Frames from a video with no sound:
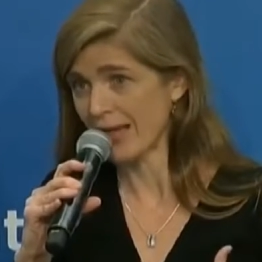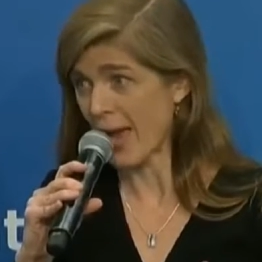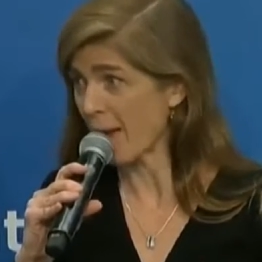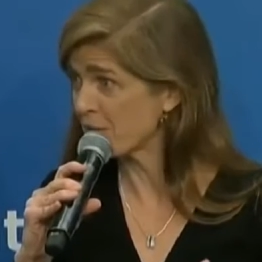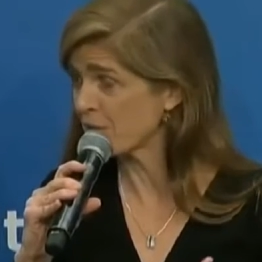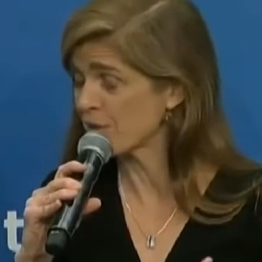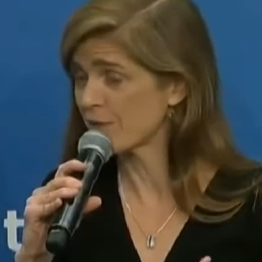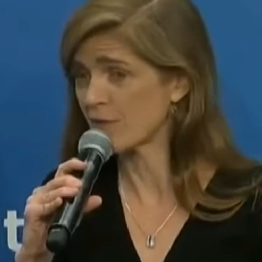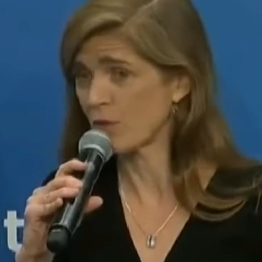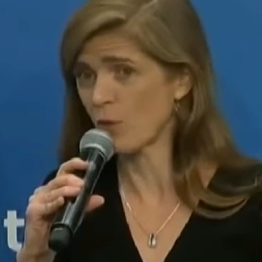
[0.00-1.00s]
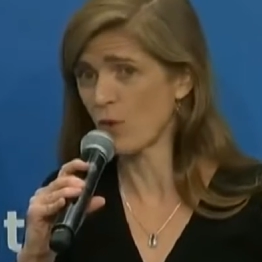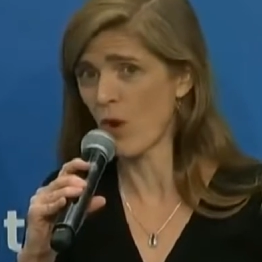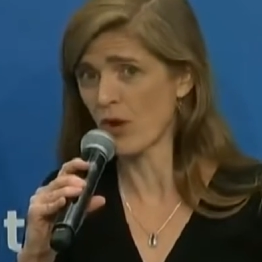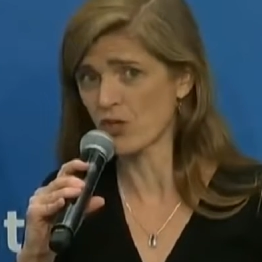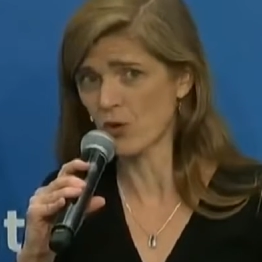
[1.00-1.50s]
gaps that we
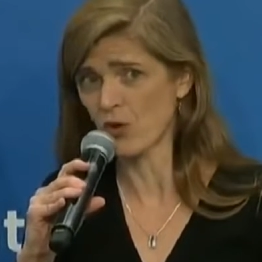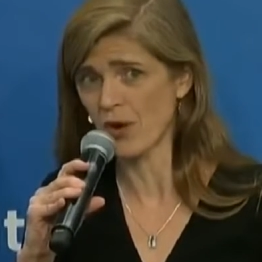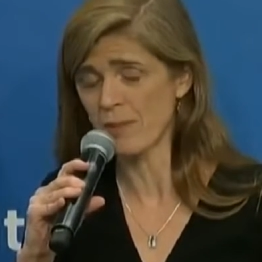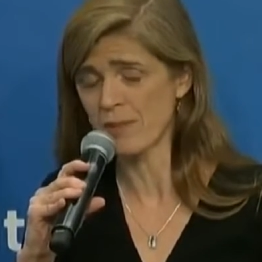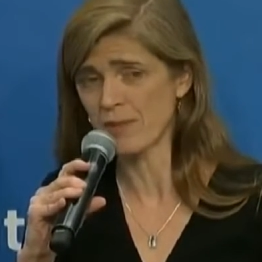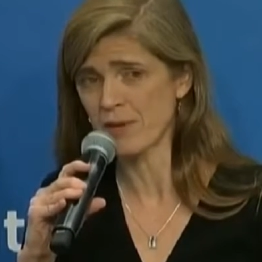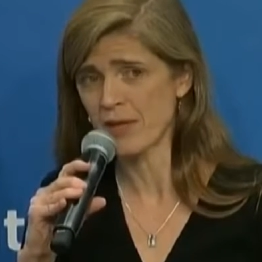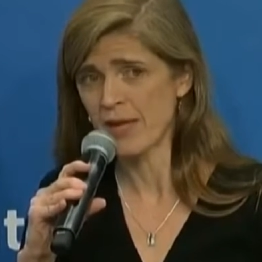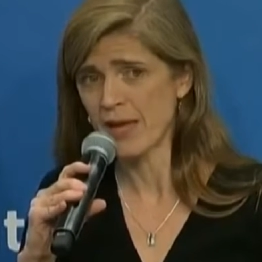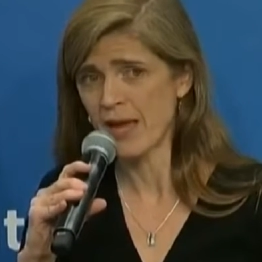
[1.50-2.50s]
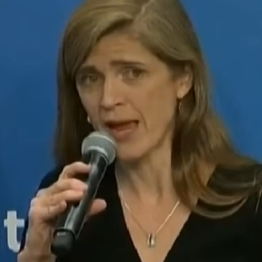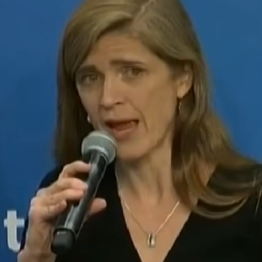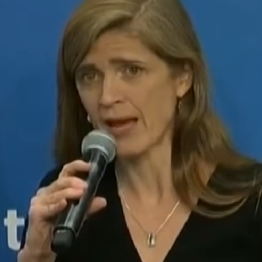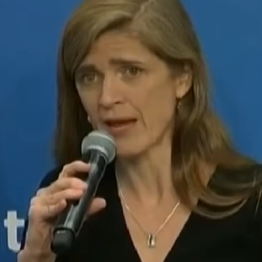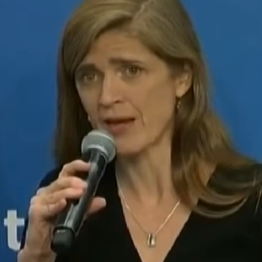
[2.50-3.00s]
want to shore up,
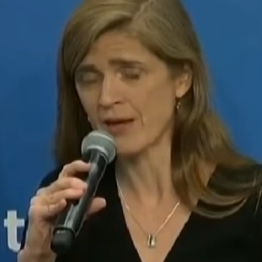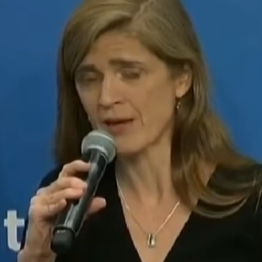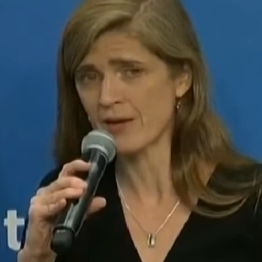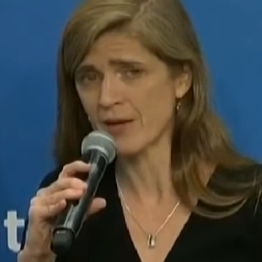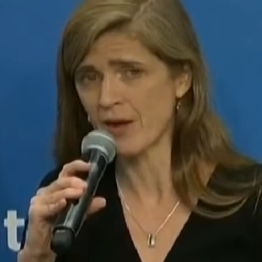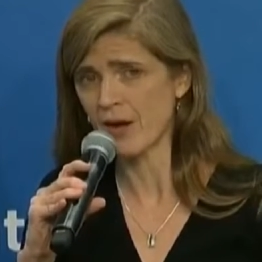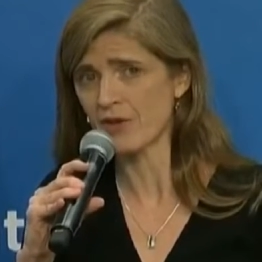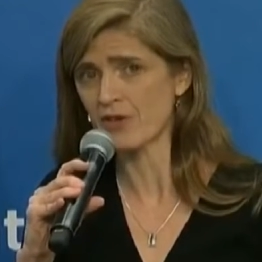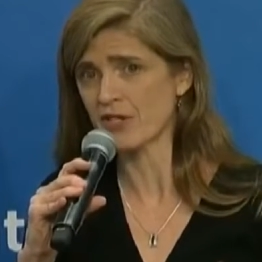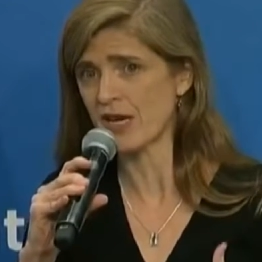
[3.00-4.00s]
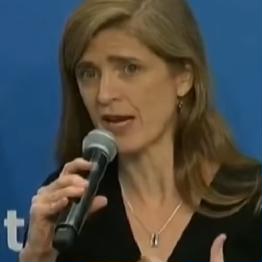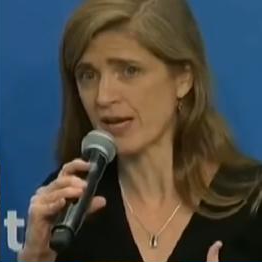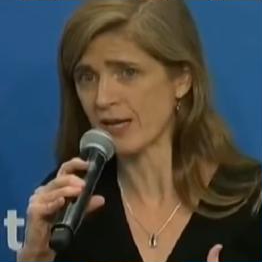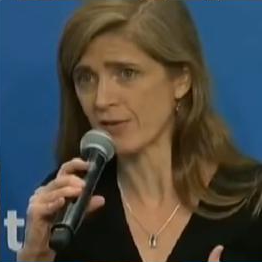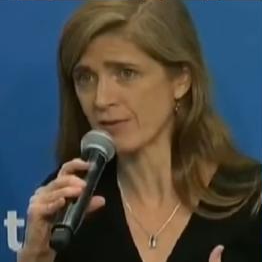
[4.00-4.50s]
and
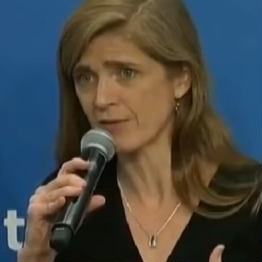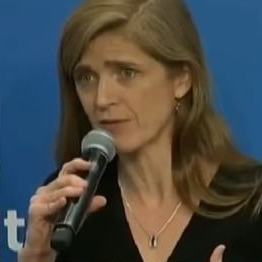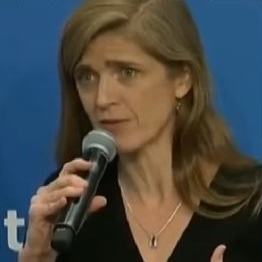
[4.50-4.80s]
understanding